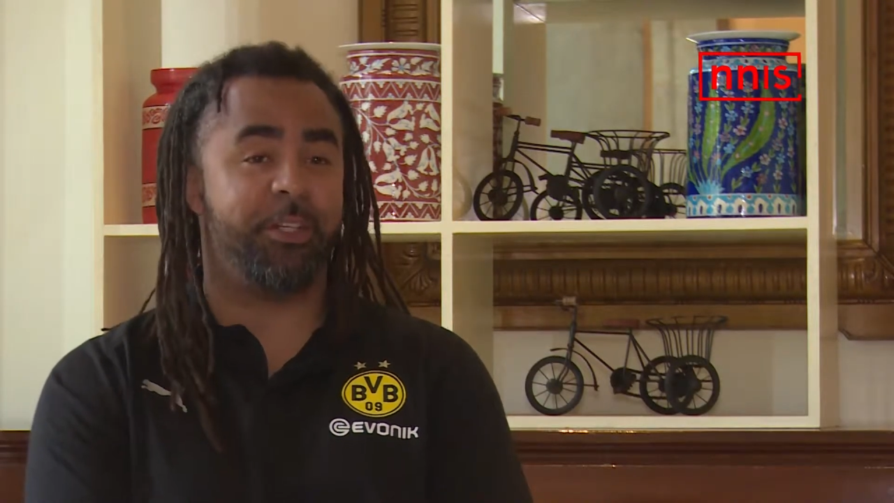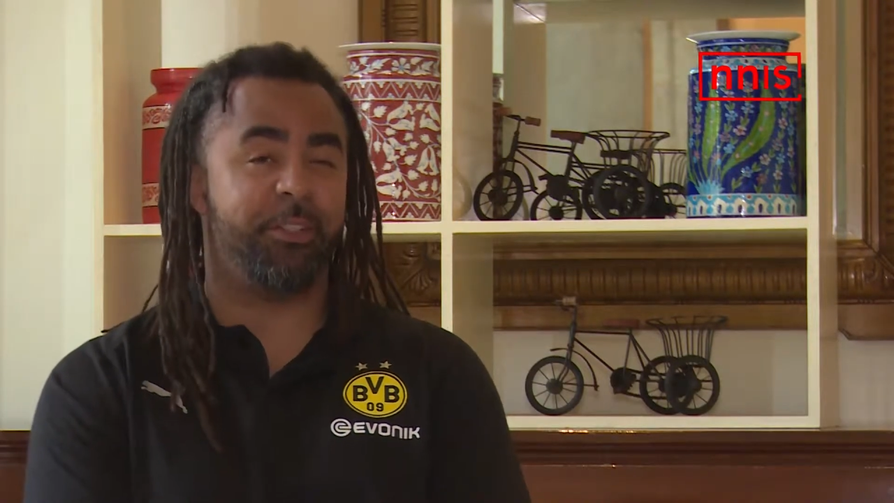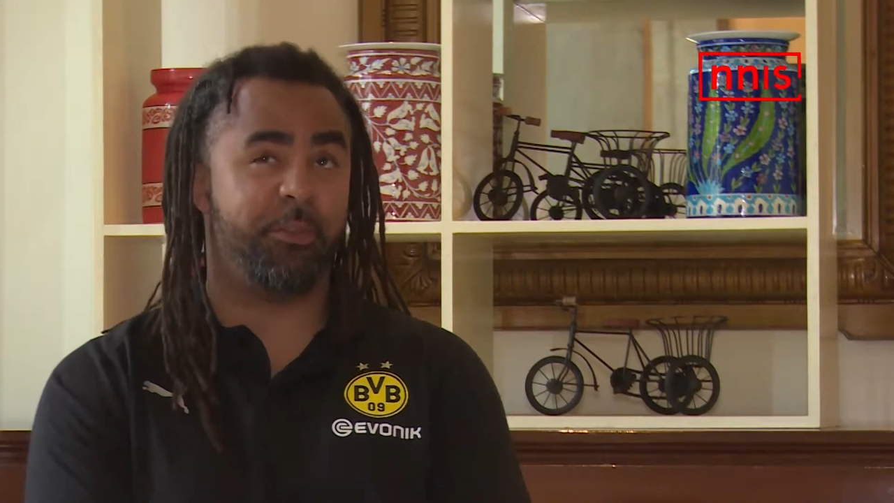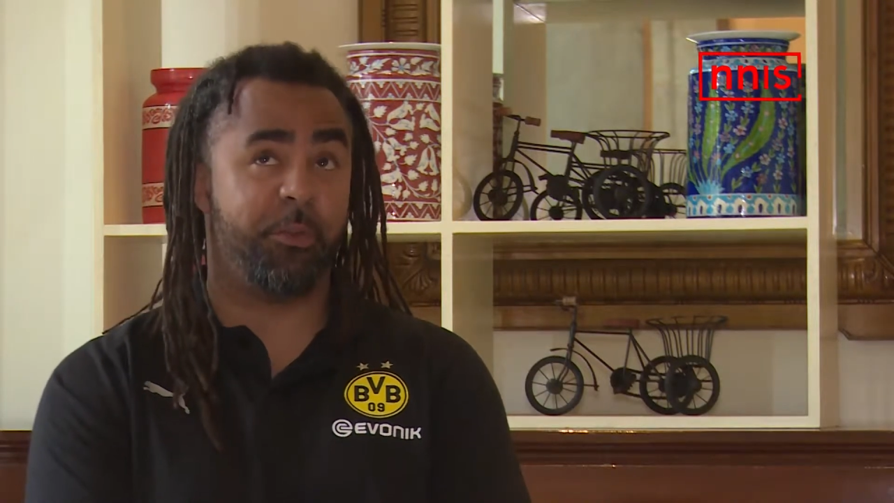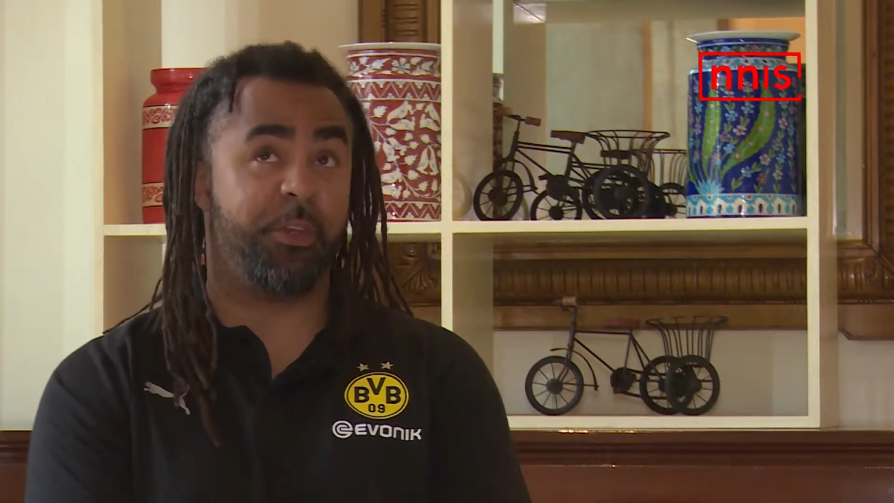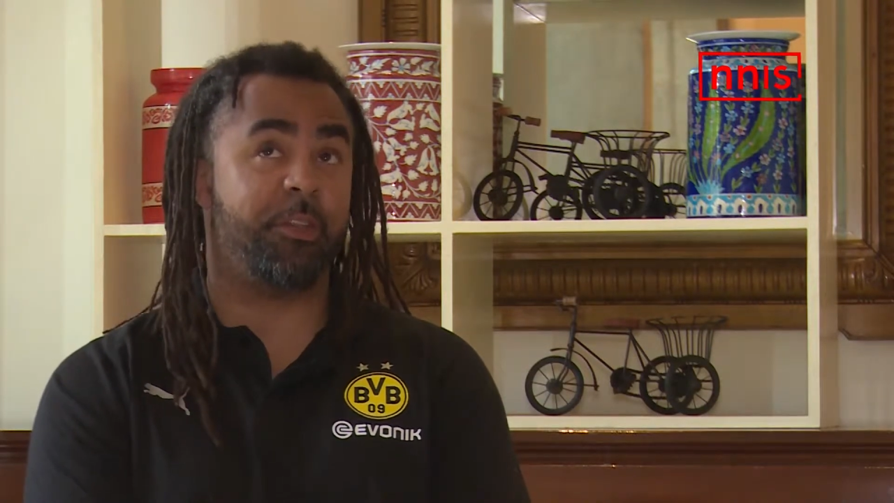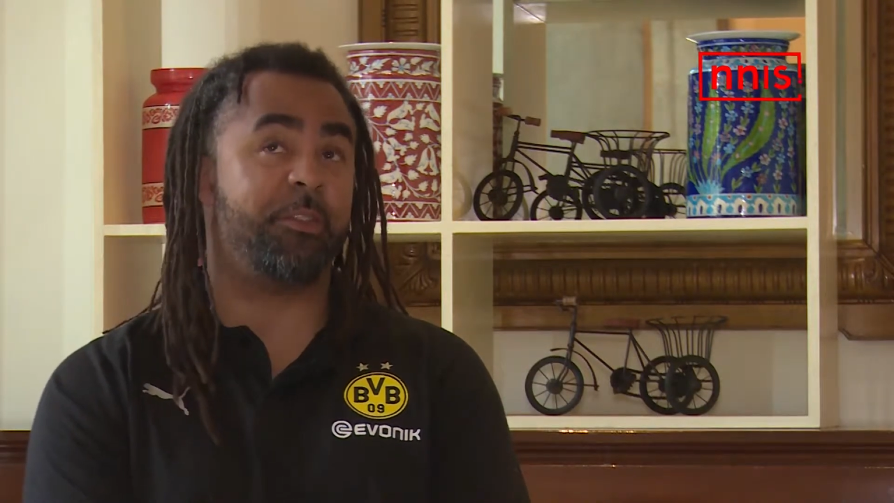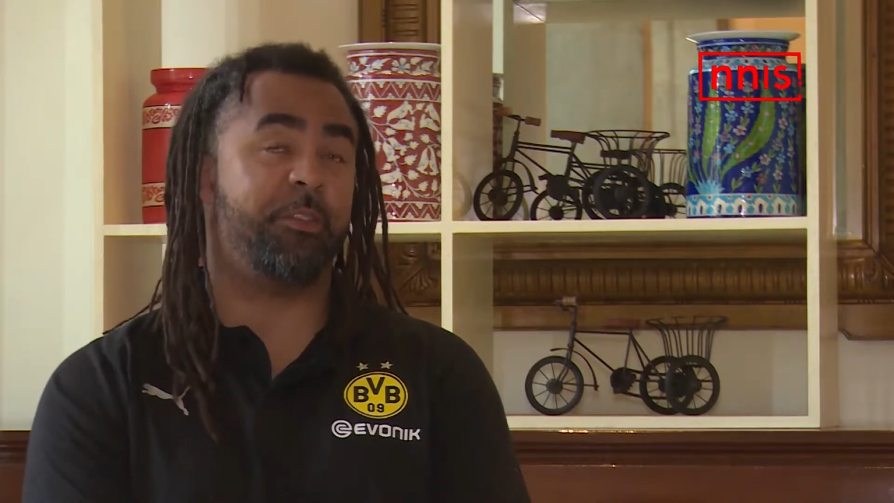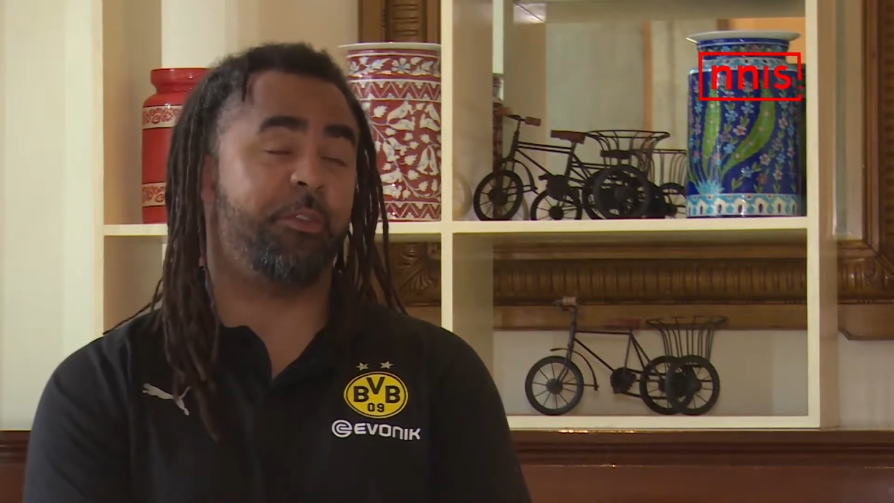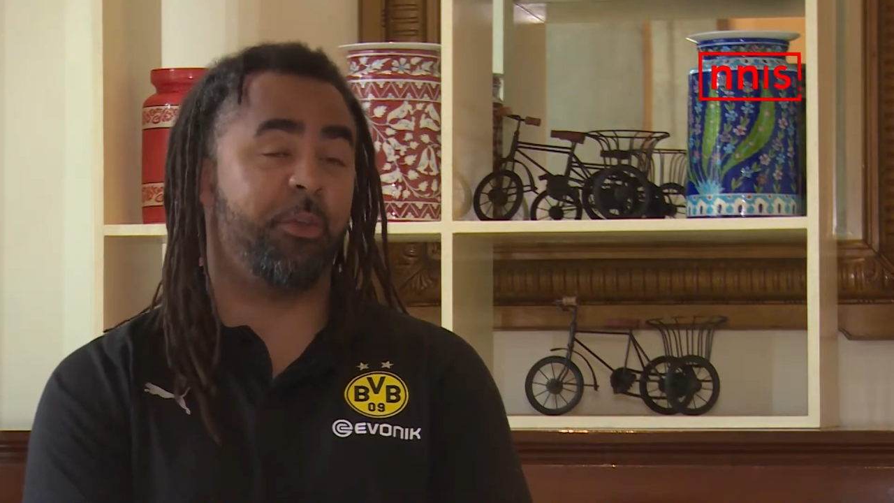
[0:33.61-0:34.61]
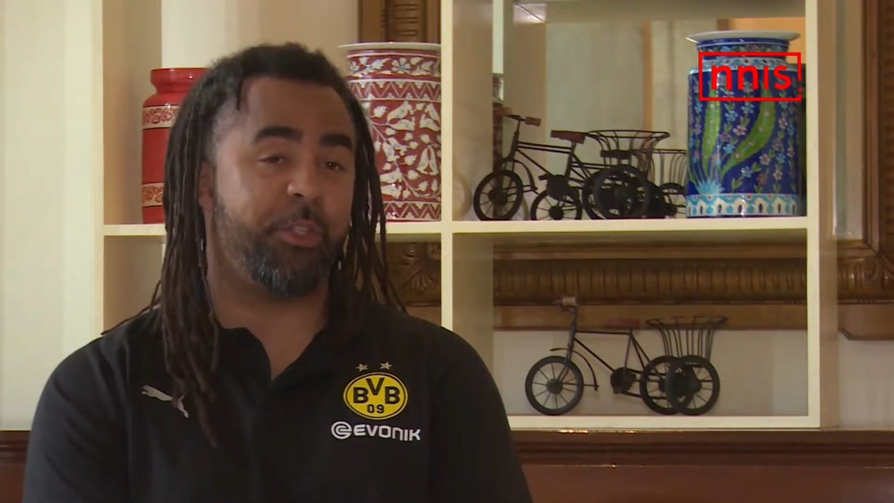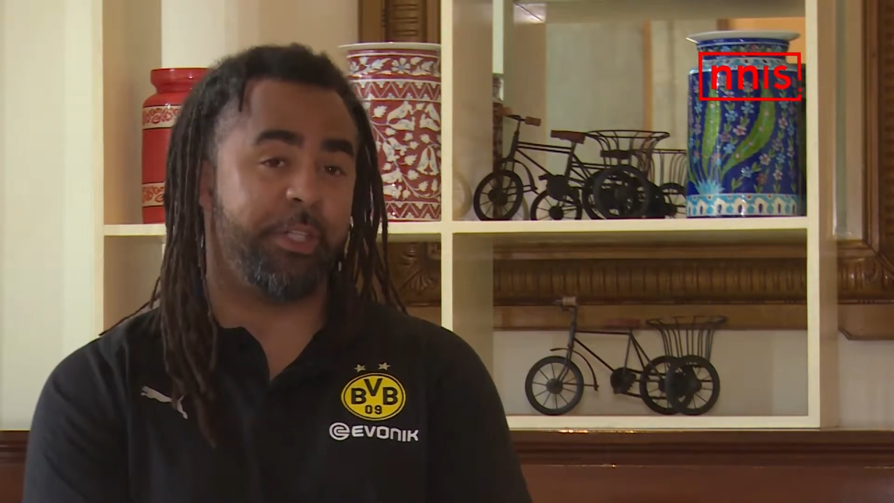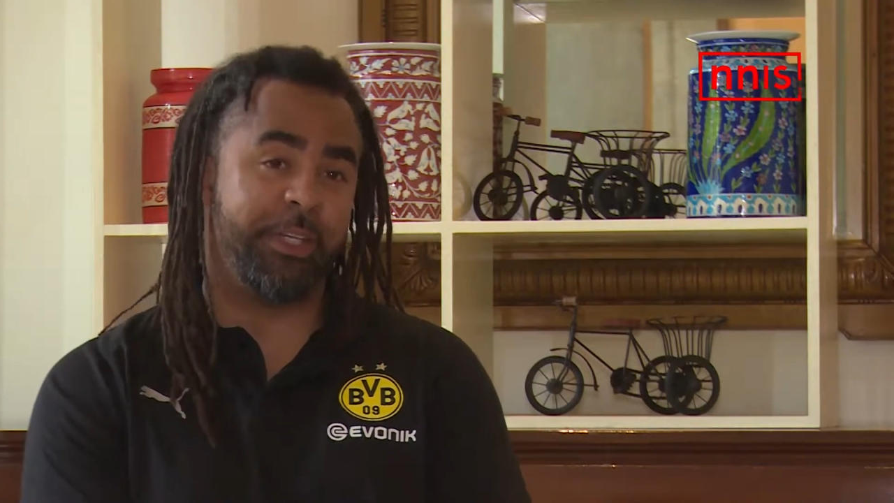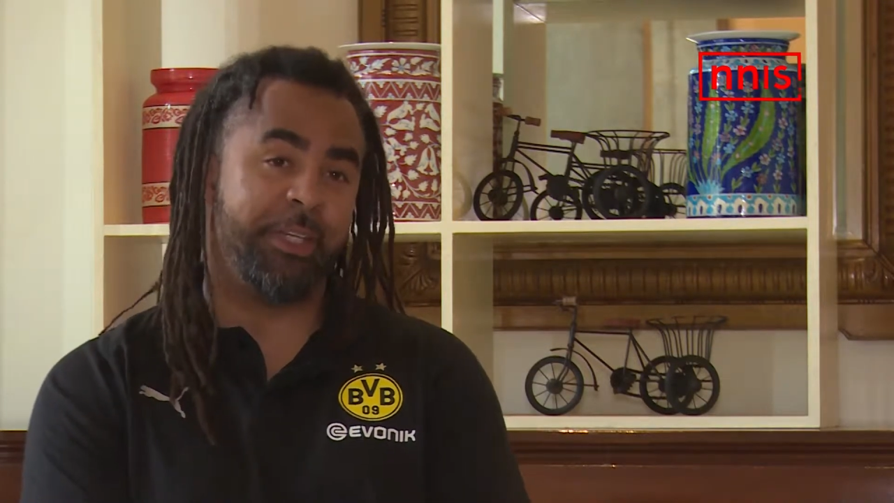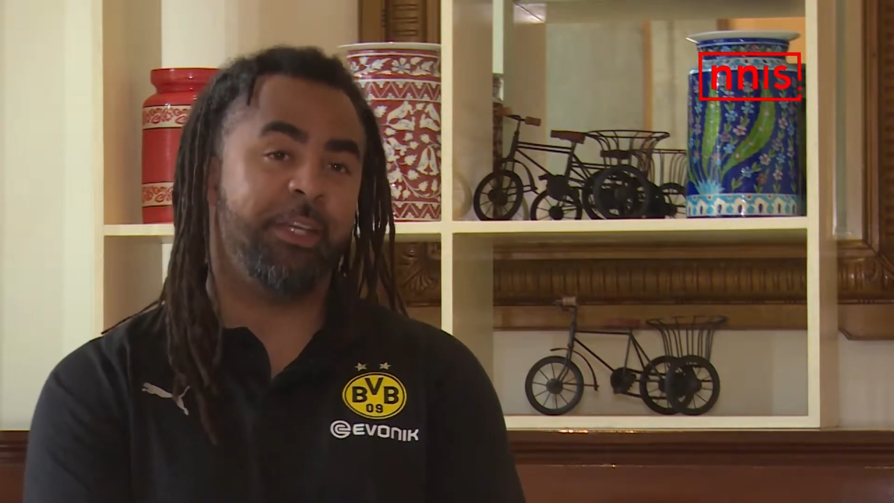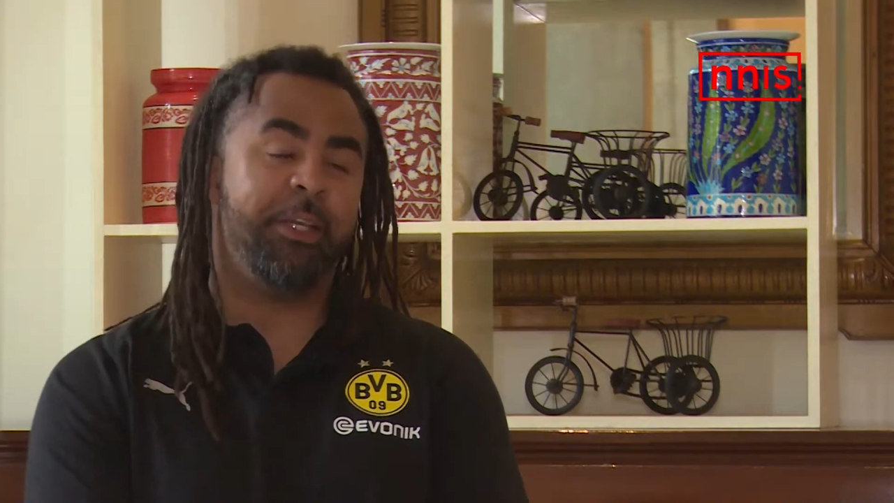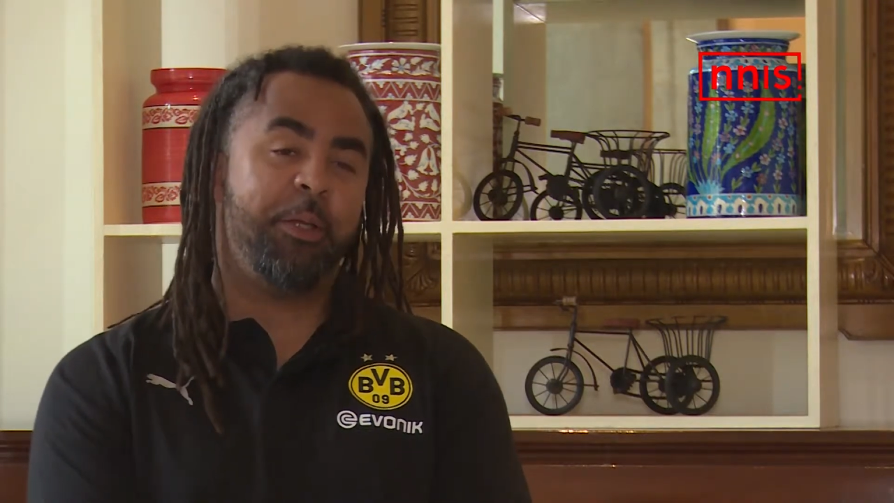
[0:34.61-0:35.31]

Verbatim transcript: in 2013,